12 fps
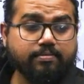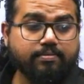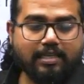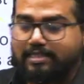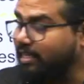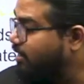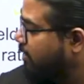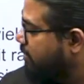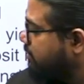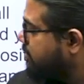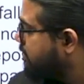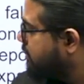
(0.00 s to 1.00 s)
SLR.
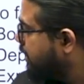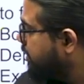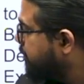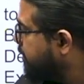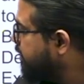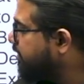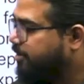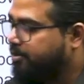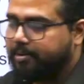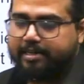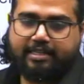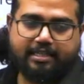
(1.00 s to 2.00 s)
Statutory
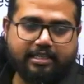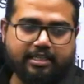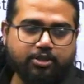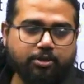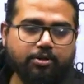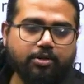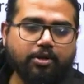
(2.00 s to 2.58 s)
liquidity ratio.